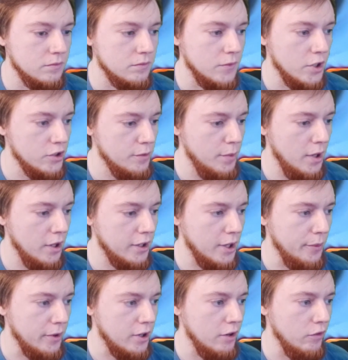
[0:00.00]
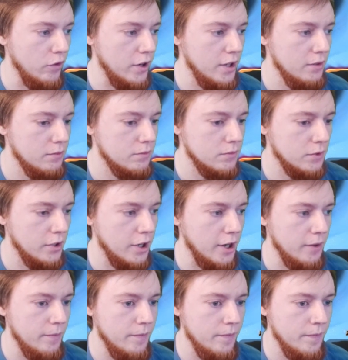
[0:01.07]
There's a Ball Get Recovery. Okay.
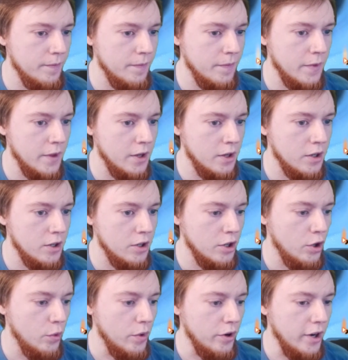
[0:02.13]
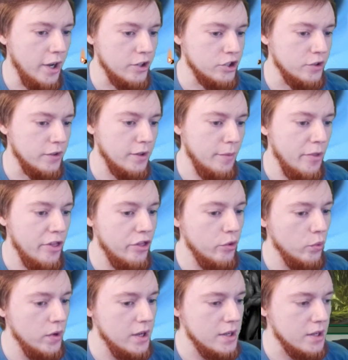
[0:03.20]
We are now showing them
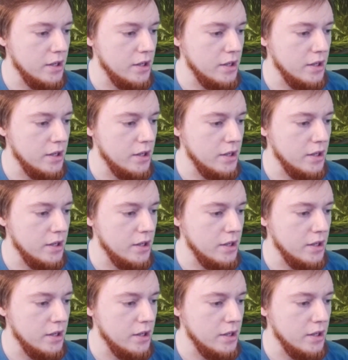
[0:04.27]
3